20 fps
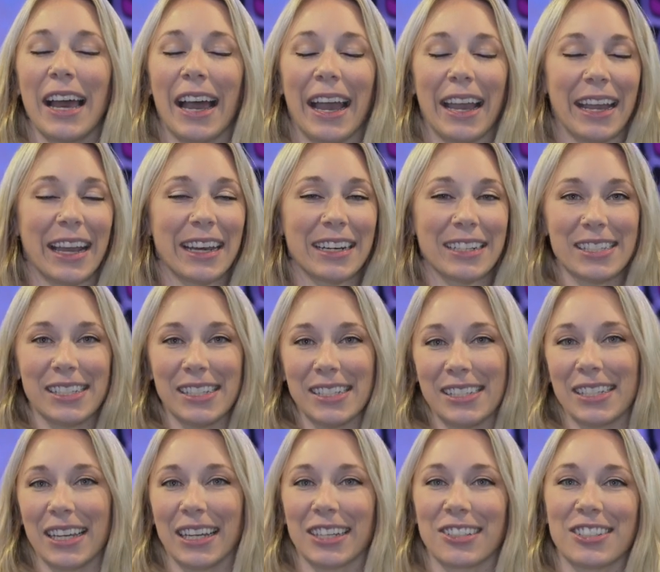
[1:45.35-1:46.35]
I had a
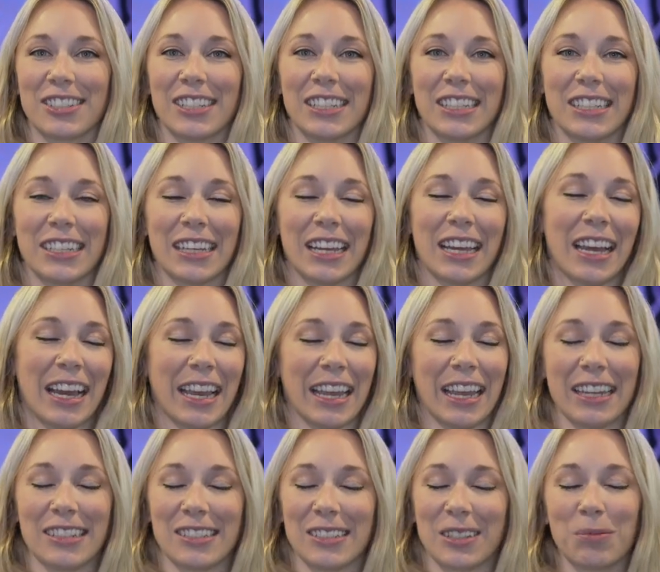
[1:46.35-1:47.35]
C-section. I
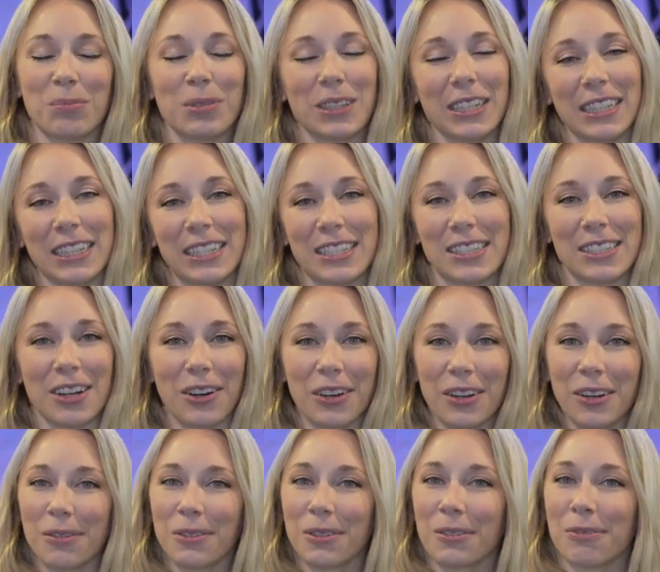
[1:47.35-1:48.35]
had to completely start
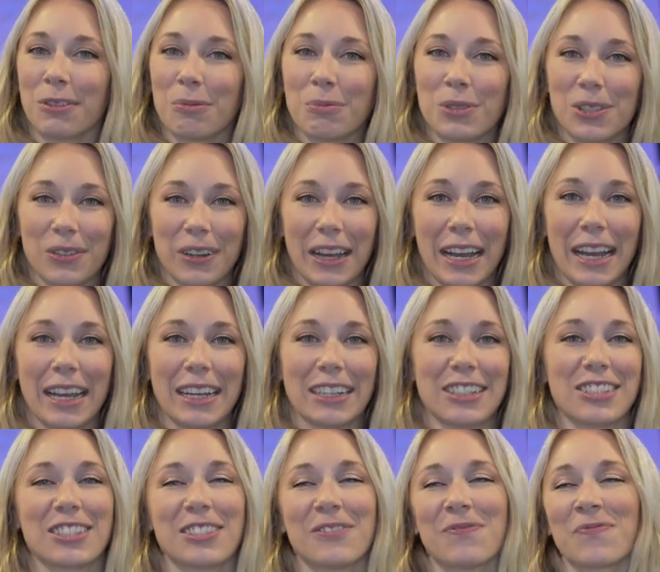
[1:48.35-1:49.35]
over from
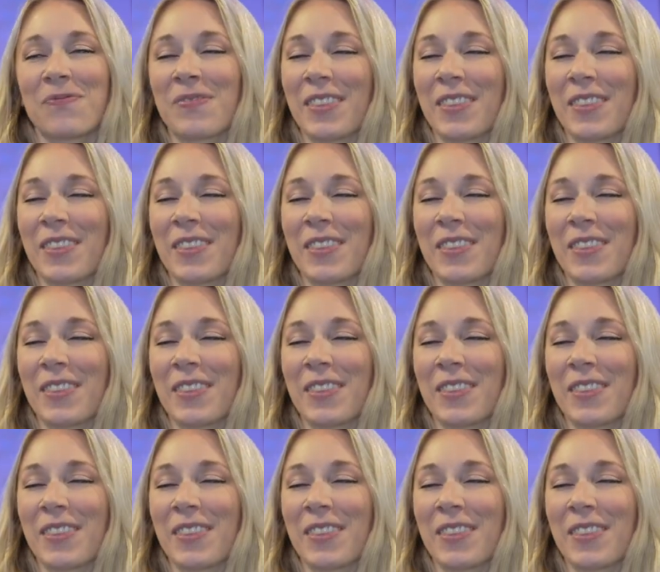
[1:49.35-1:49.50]
scratch.